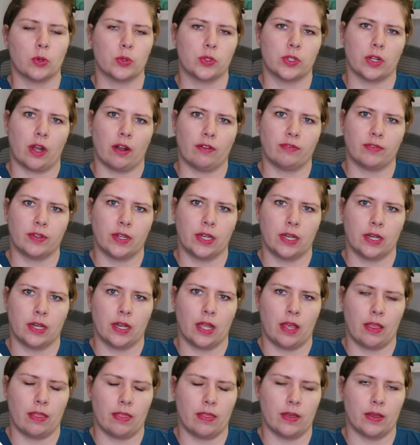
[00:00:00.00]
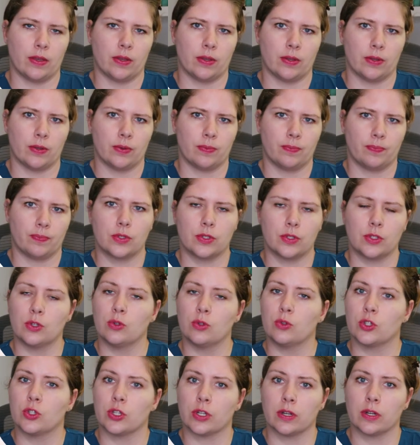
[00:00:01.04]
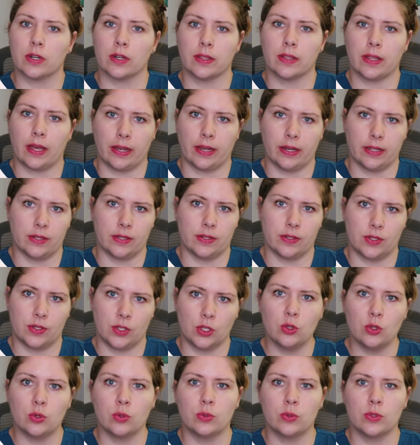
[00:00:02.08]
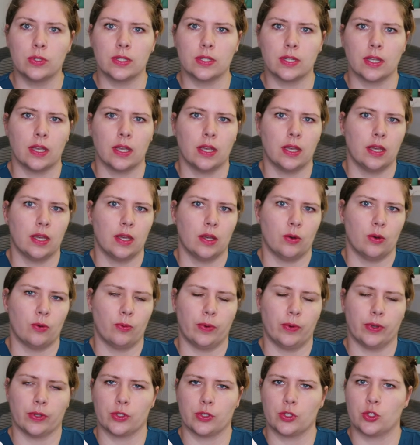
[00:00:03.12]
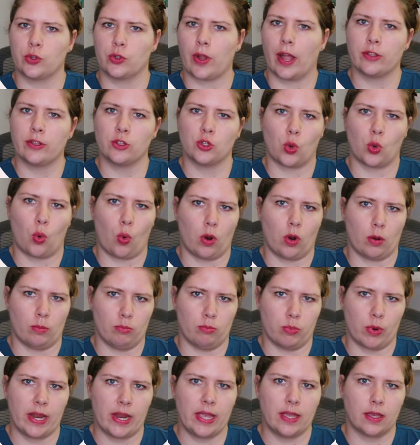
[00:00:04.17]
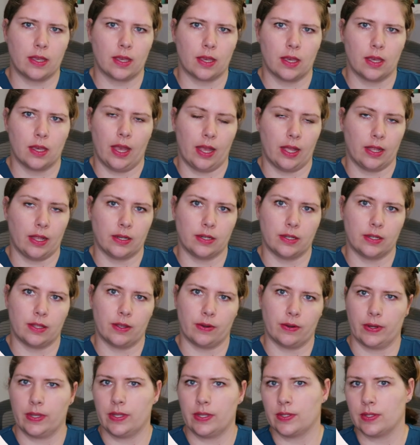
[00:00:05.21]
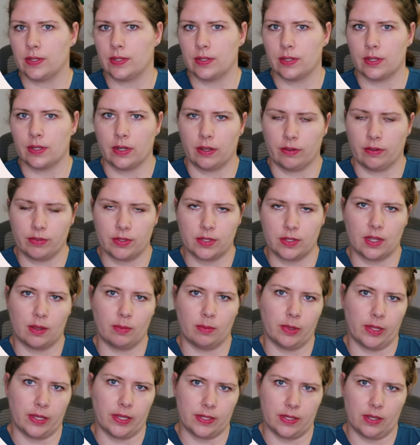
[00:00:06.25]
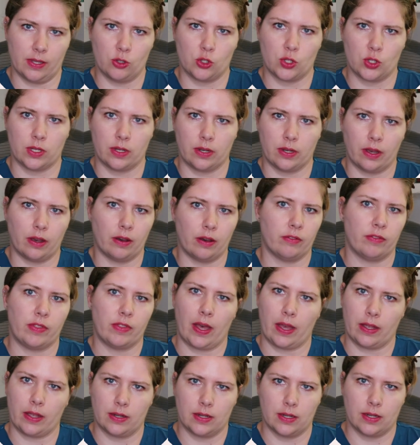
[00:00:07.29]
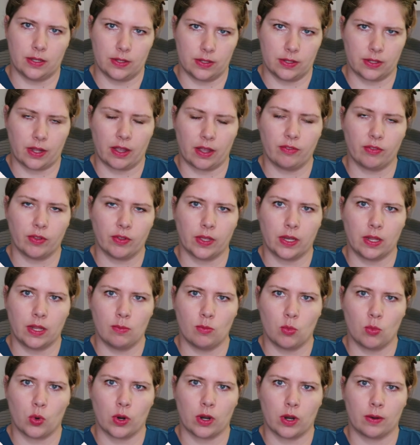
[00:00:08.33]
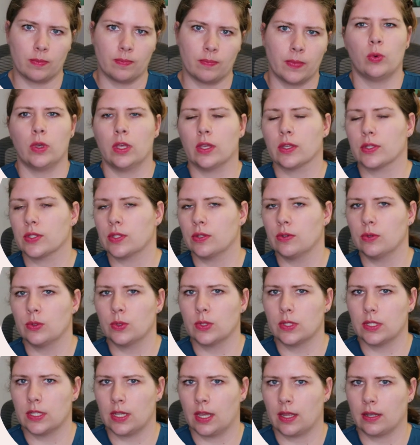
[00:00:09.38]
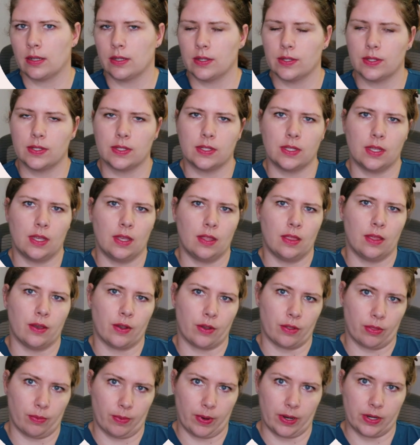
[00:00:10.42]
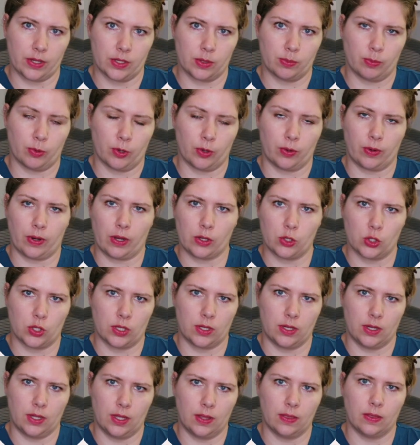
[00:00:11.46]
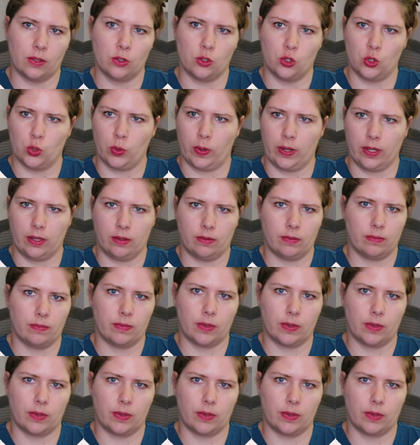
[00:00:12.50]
Most often, the suture that is used will stretch or break, and there isn't enough stabilization of that stifle anymore. We also tend to see the arthritis progression in the joint